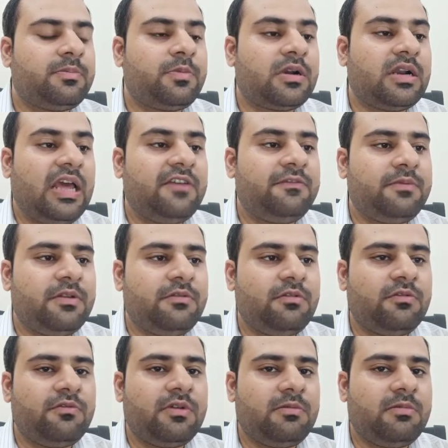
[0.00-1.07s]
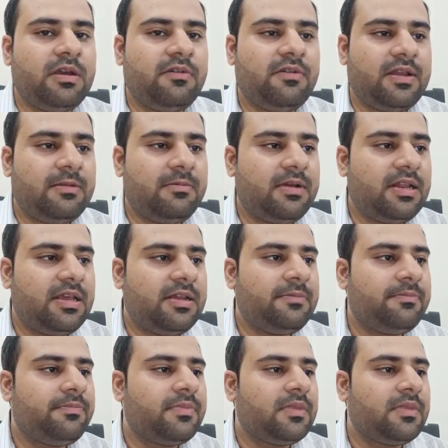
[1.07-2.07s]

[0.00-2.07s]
live preview will be available here.